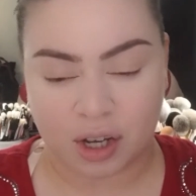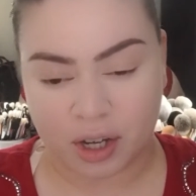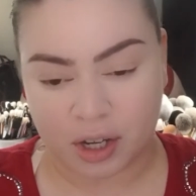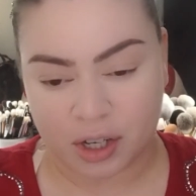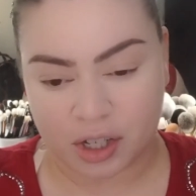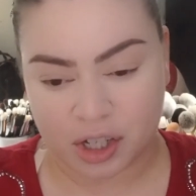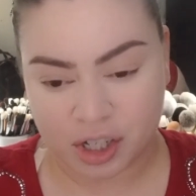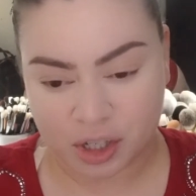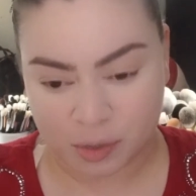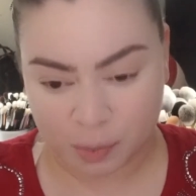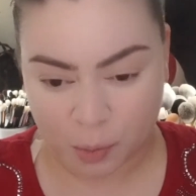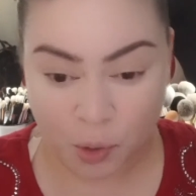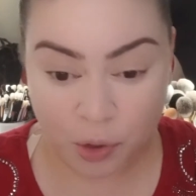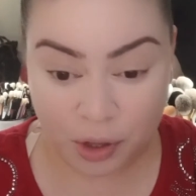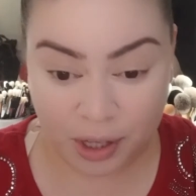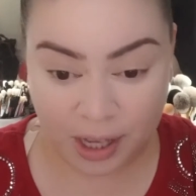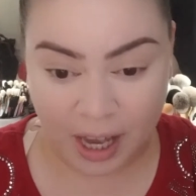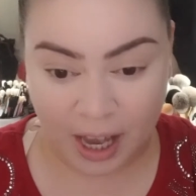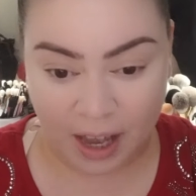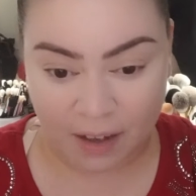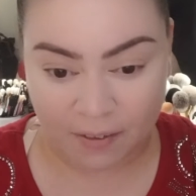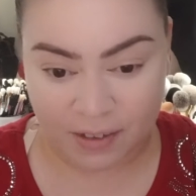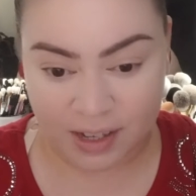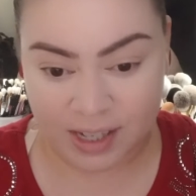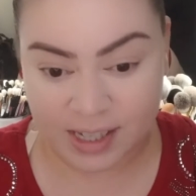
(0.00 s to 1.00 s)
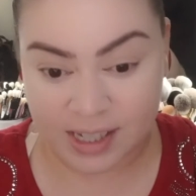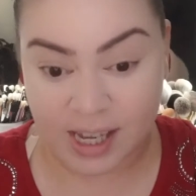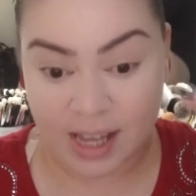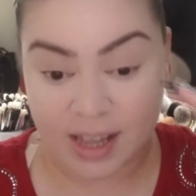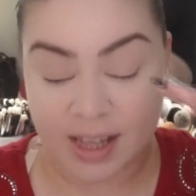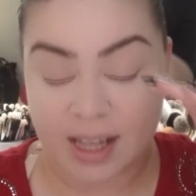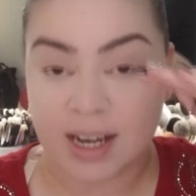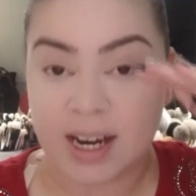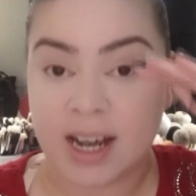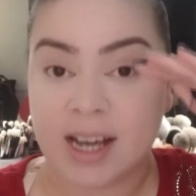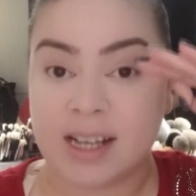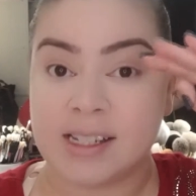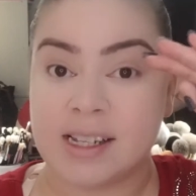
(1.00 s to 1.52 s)
smooth canvas, and
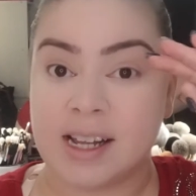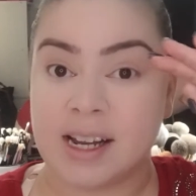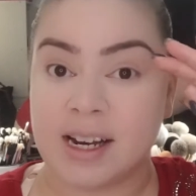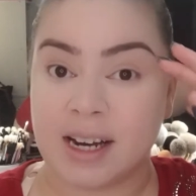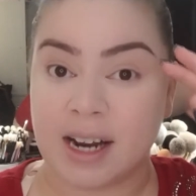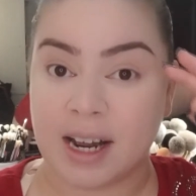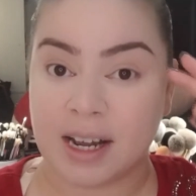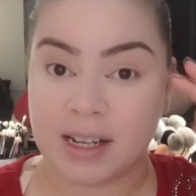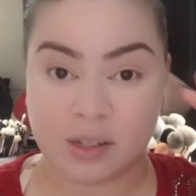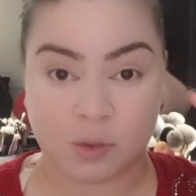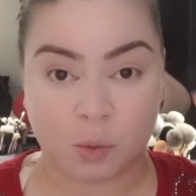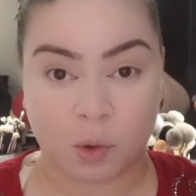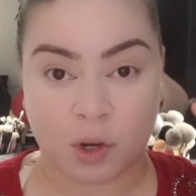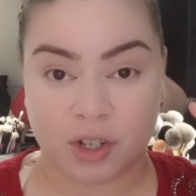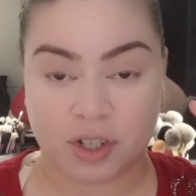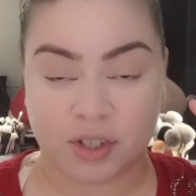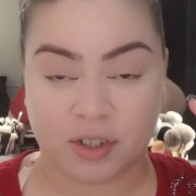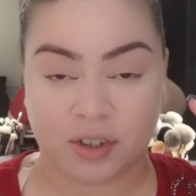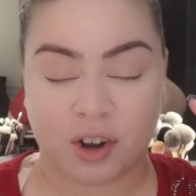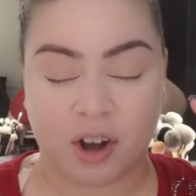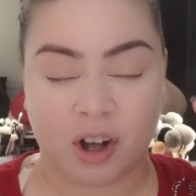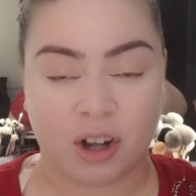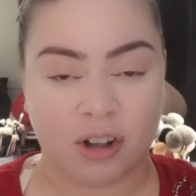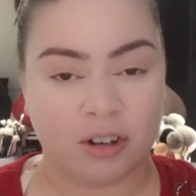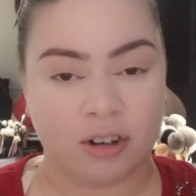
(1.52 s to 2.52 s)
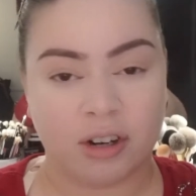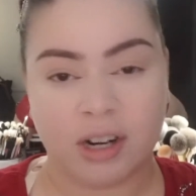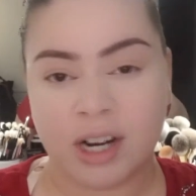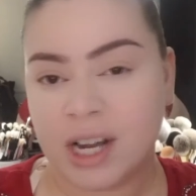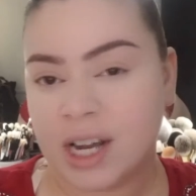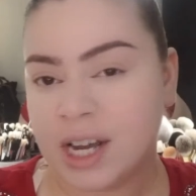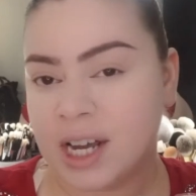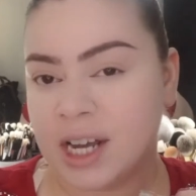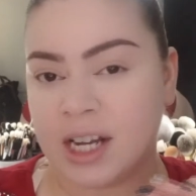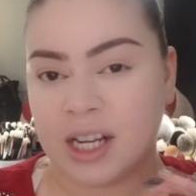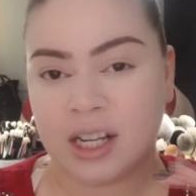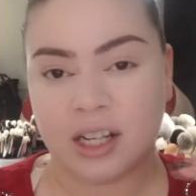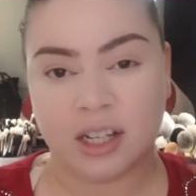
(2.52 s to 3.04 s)
then it has that nice wash of color.
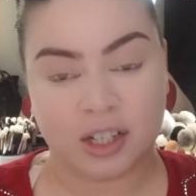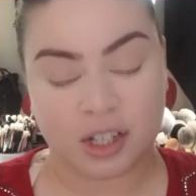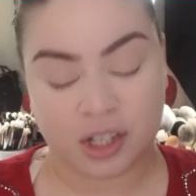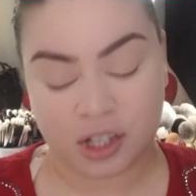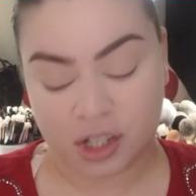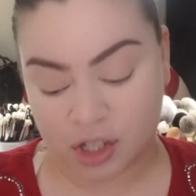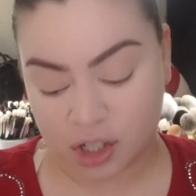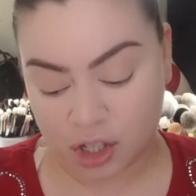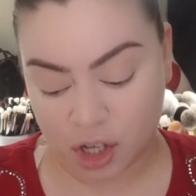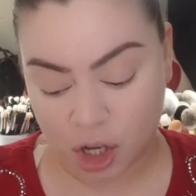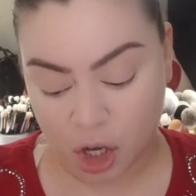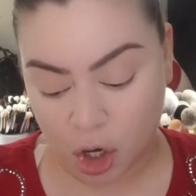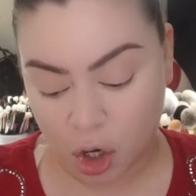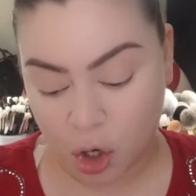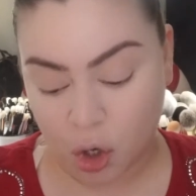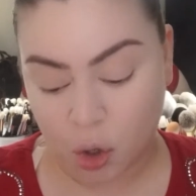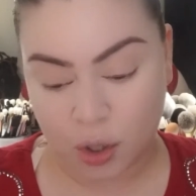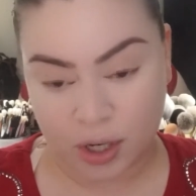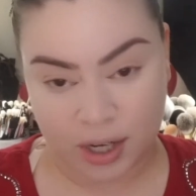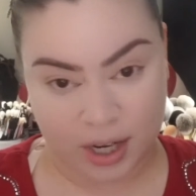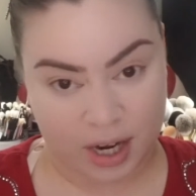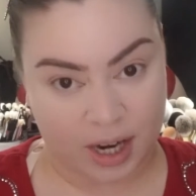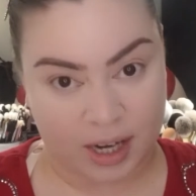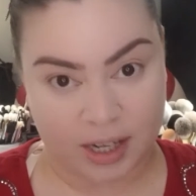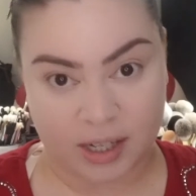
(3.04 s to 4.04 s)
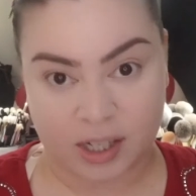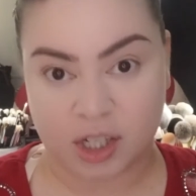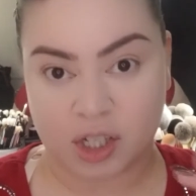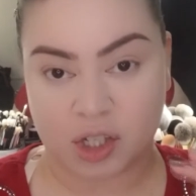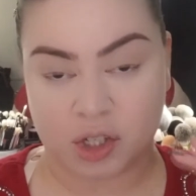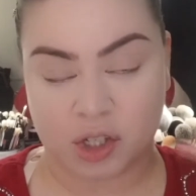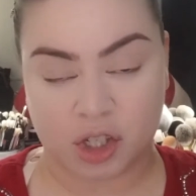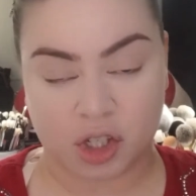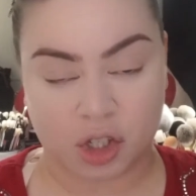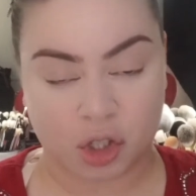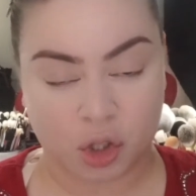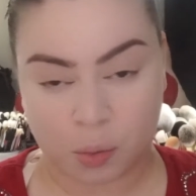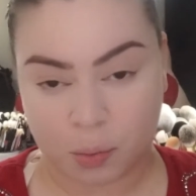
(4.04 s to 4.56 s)
It looks so nice,
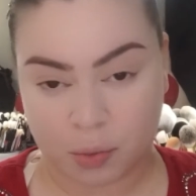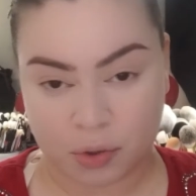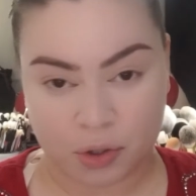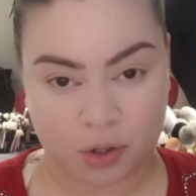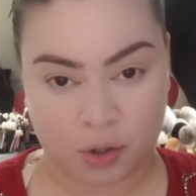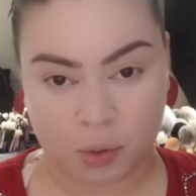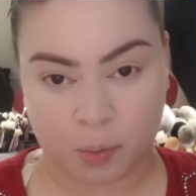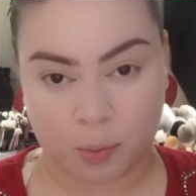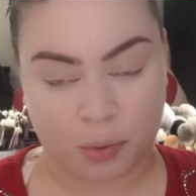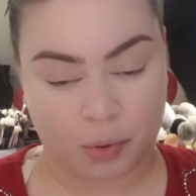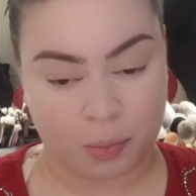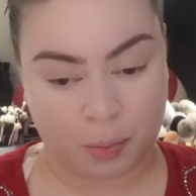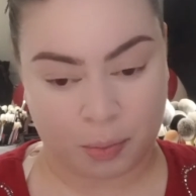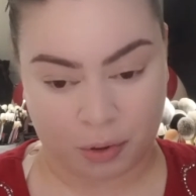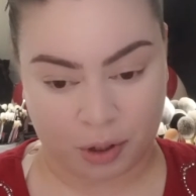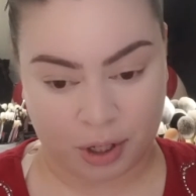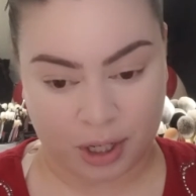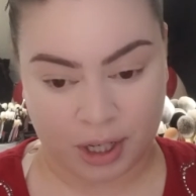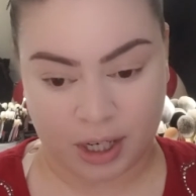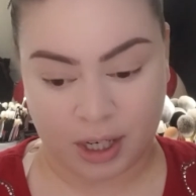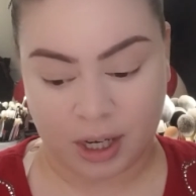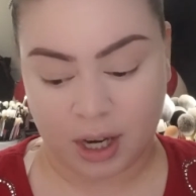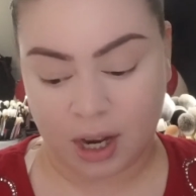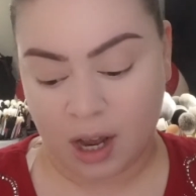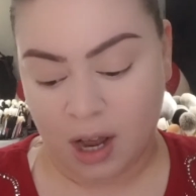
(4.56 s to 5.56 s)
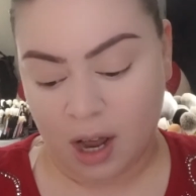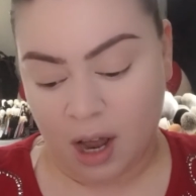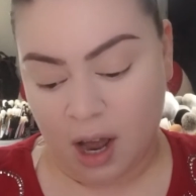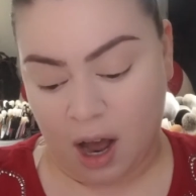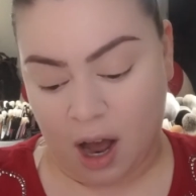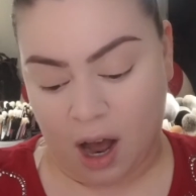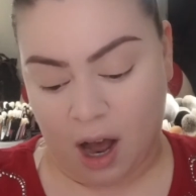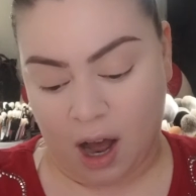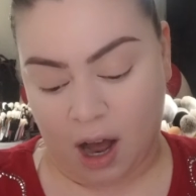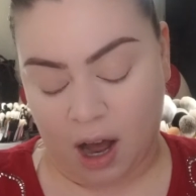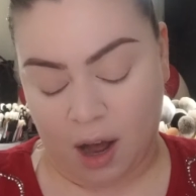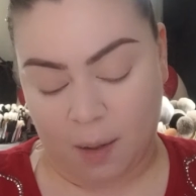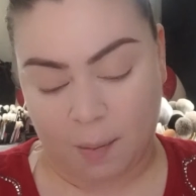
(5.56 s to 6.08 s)
super pretty.
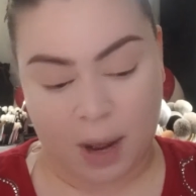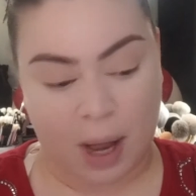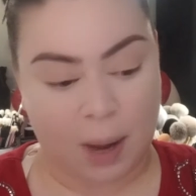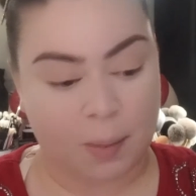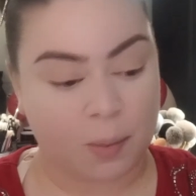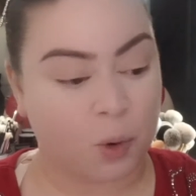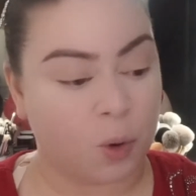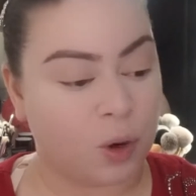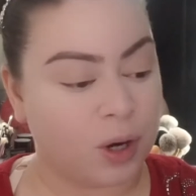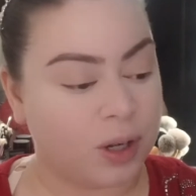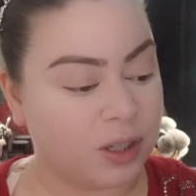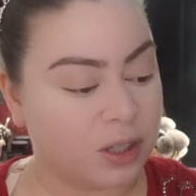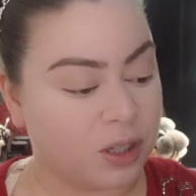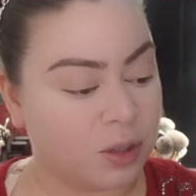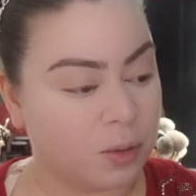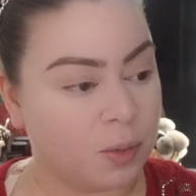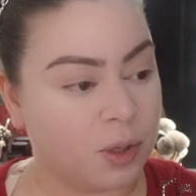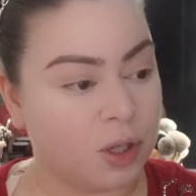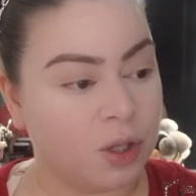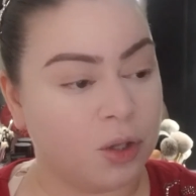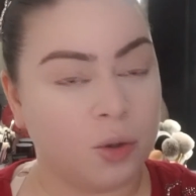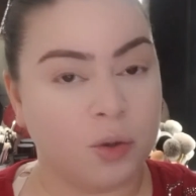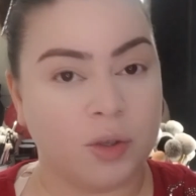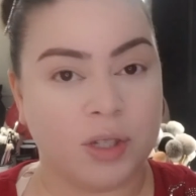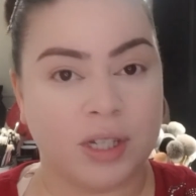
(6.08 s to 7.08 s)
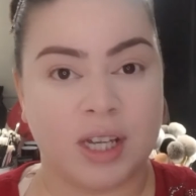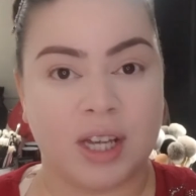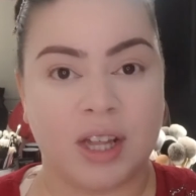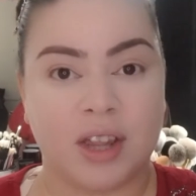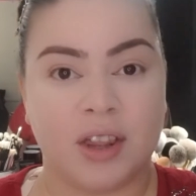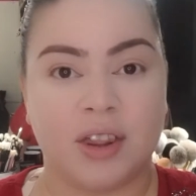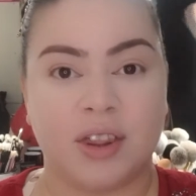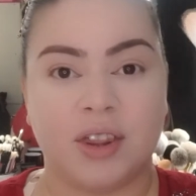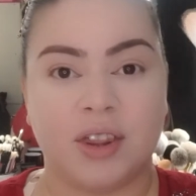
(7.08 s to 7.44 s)
I'm going to be using